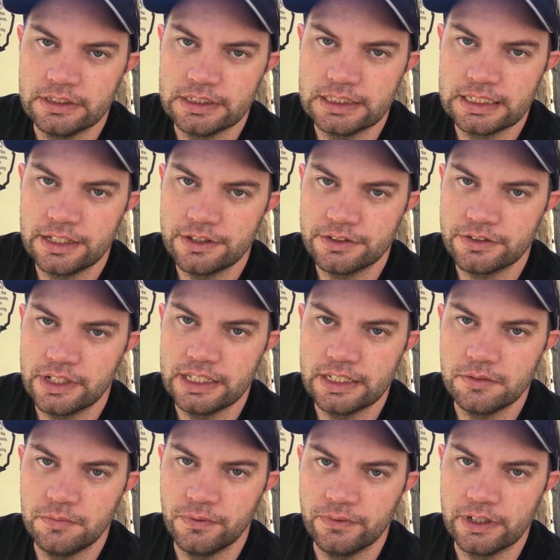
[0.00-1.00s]
on the South
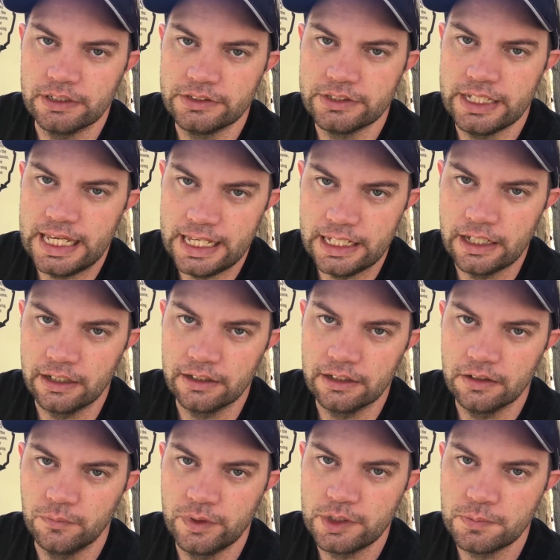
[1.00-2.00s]
Australian border to here,
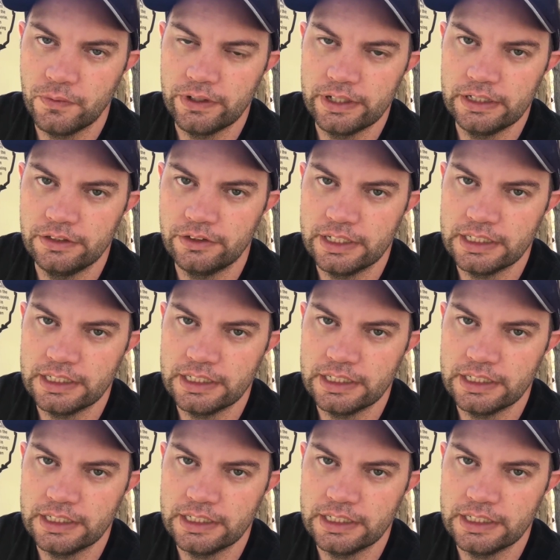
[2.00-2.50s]
at which point it